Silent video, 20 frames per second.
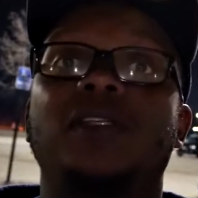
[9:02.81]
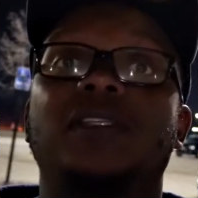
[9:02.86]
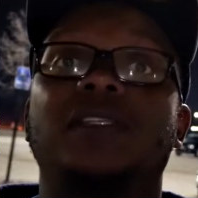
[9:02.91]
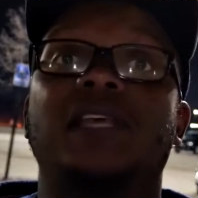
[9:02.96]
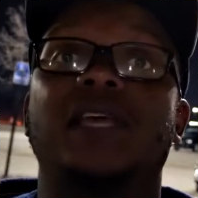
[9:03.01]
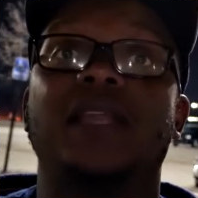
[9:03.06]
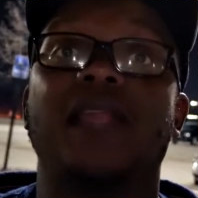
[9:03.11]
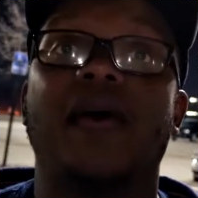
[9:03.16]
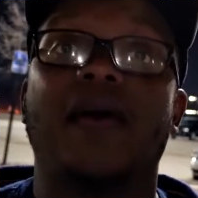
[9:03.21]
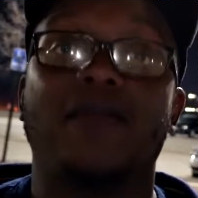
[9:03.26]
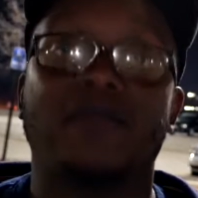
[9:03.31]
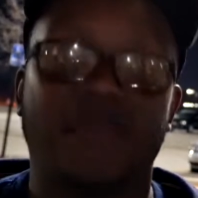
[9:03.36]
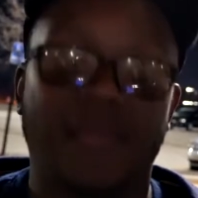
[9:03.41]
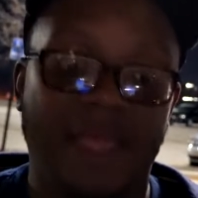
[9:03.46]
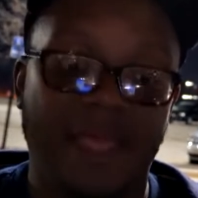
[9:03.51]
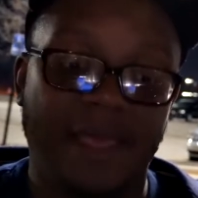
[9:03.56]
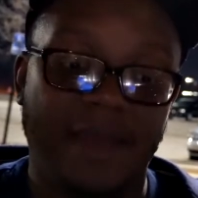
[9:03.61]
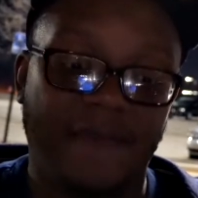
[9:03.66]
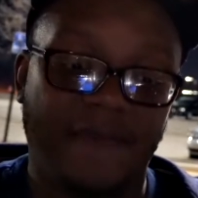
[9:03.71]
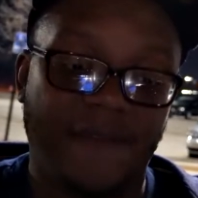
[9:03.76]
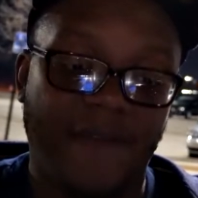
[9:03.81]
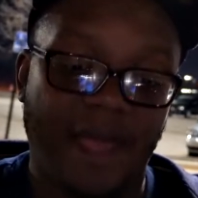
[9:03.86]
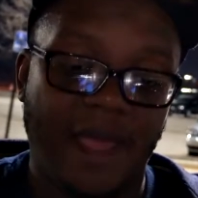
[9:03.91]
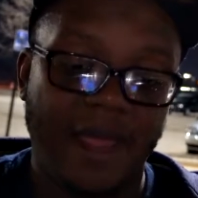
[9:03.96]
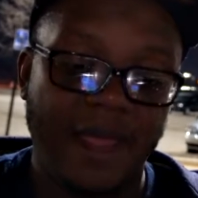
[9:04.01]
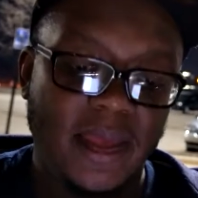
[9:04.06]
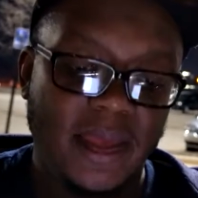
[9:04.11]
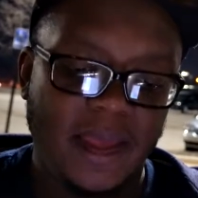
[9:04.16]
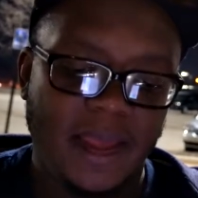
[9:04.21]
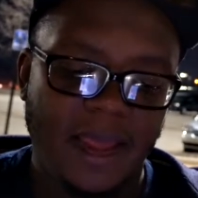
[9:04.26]
send out the invite.
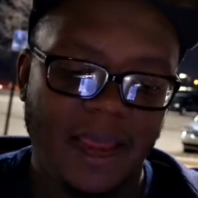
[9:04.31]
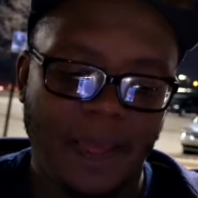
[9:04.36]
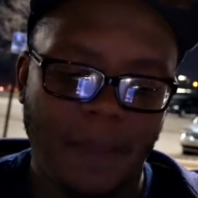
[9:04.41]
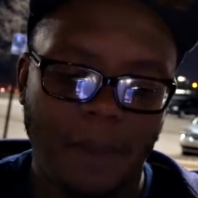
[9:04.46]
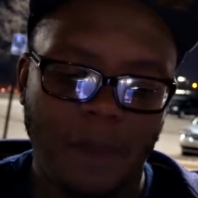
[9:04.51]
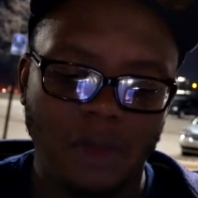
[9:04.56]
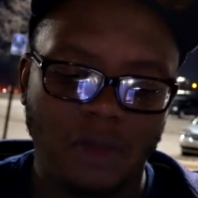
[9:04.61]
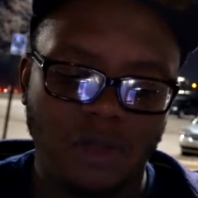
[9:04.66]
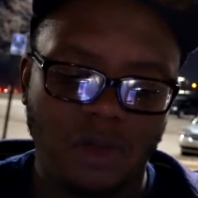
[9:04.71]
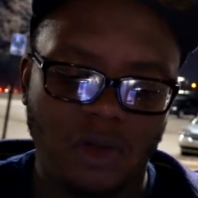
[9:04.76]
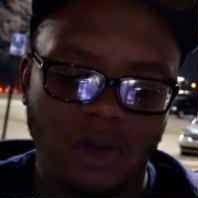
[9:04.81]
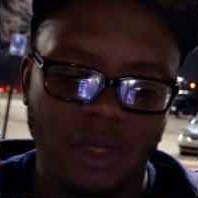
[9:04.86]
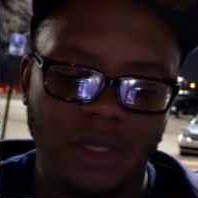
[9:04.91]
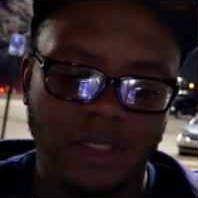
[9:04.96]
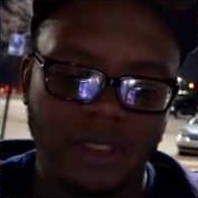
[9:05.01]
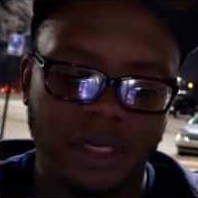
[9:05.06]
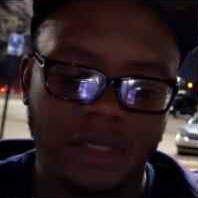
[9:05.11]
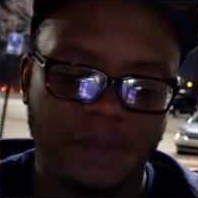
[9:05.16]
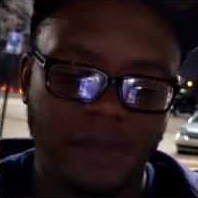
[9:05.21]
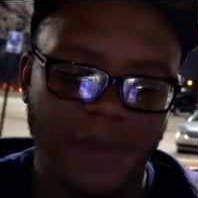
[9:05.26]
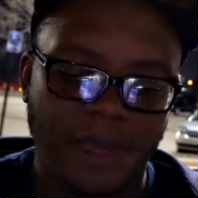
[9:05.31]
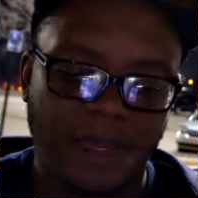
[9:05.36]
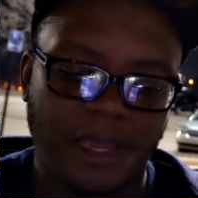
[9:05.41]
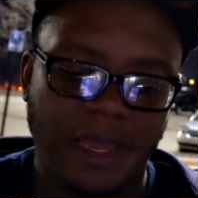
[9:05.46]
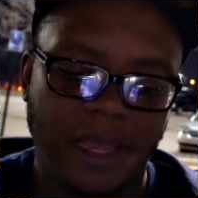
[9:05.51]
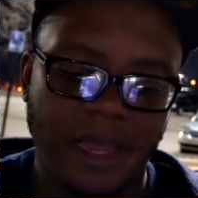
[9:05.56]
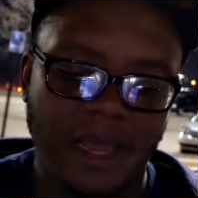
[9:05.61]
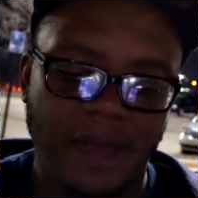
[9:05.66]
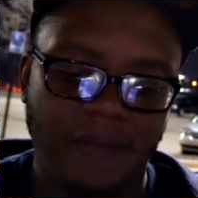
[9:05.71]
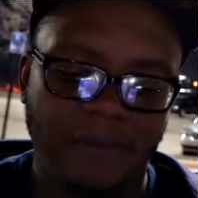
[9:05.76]
And I'm also gonna adjust my
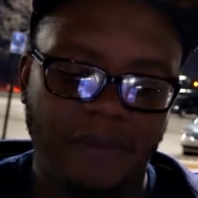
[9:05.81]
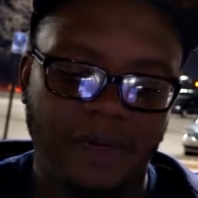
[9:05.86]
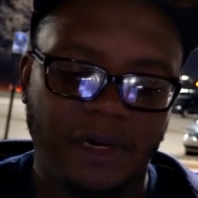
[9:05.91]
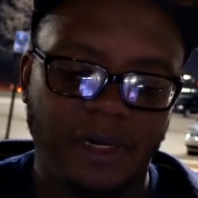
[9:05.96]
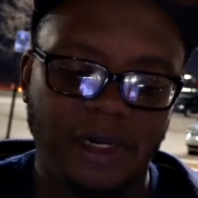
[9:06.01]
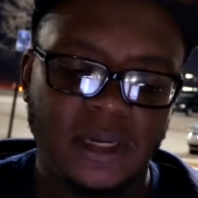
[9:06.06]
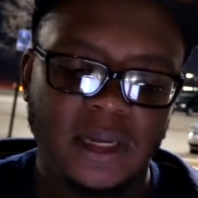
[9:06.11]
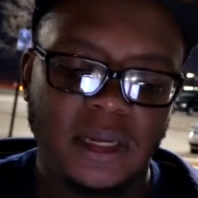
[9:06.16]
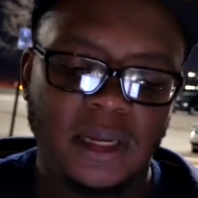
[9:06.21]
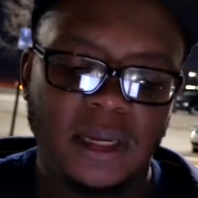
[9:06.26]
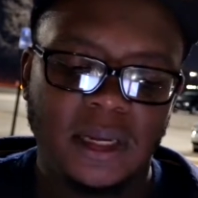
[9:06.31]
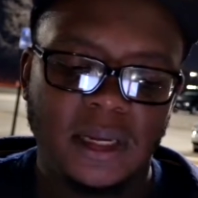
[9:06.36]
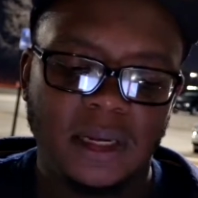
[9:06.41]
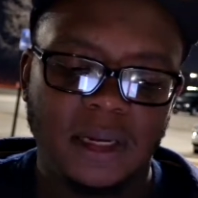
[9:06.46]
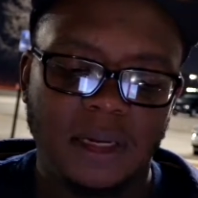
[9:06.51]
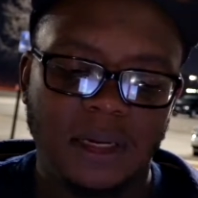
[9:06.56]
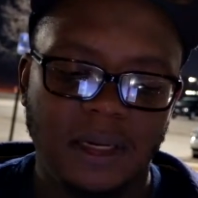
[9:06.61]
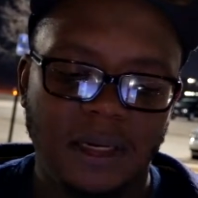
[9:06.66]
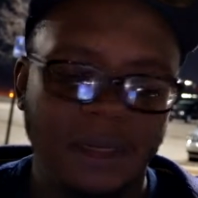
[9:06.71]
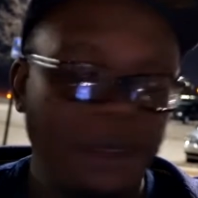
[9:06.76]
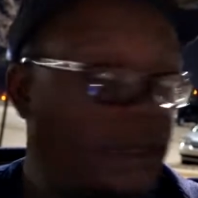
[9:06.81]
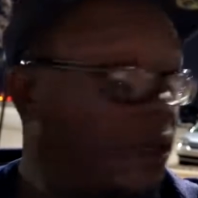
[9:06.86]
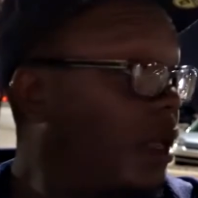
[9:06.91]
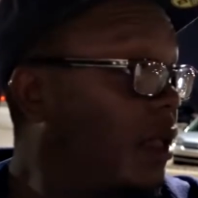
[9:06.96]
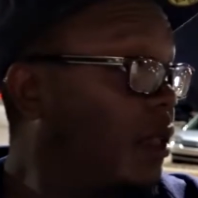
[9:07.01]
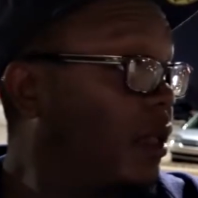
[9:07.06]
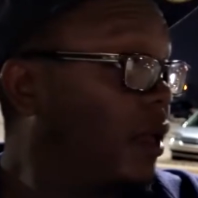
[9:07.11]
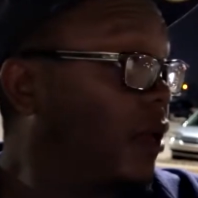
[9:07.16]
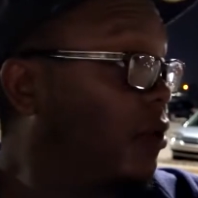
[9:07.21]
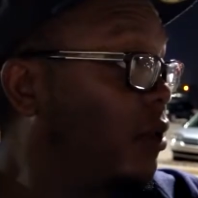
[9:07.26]
camera.
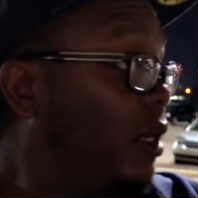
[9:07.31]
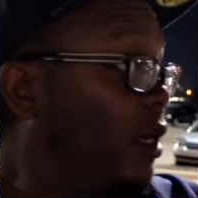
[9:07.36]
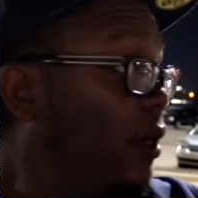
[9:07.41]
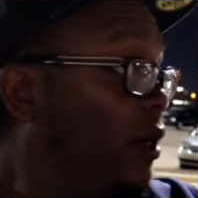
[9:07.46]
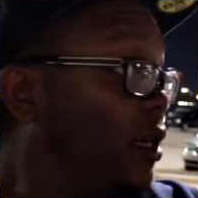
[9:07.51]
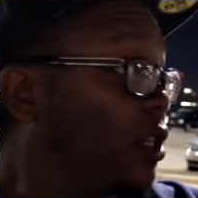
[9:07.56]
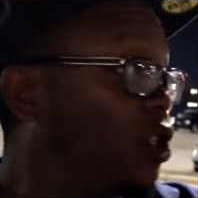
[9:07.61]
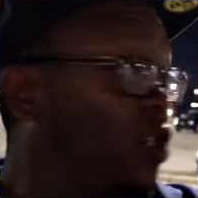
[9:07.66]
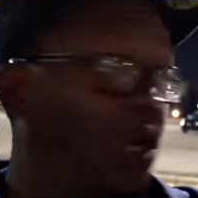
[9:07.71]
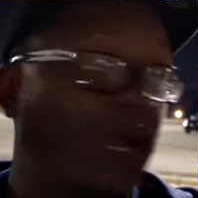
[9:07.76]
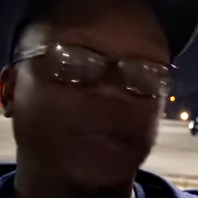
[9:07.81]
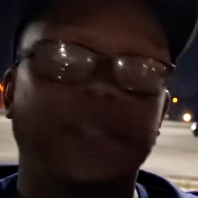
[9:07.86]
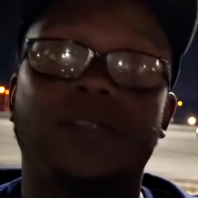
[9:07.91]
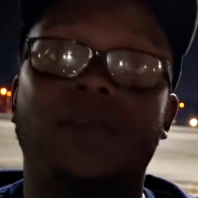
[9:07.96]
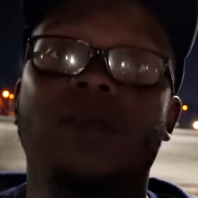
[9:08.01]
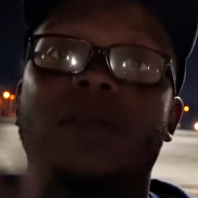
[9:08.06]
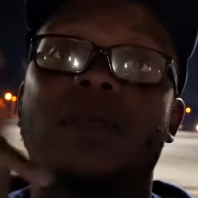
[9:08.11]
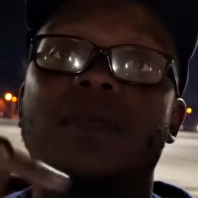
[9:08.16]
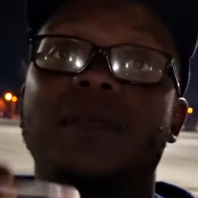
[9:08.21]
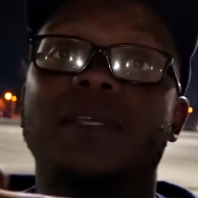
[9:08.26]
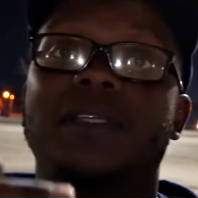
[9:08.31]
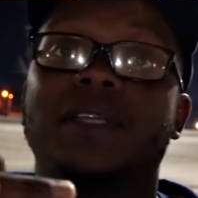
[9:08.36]
Nothing else here is Shiny, so give me a